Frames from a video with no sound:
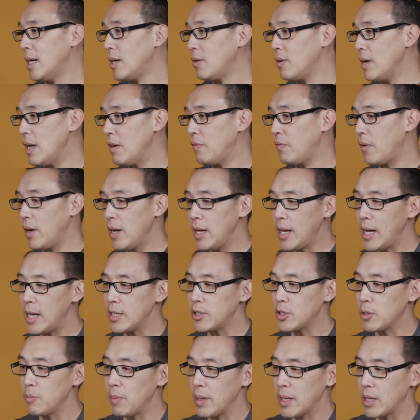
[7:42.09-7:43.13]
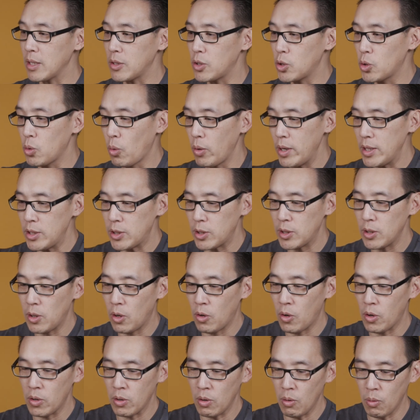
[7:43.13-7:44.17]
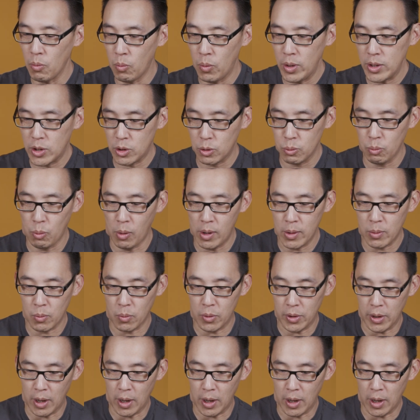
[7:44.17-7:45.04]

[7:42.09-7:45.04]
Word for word: Now, if I had to make a choice on which one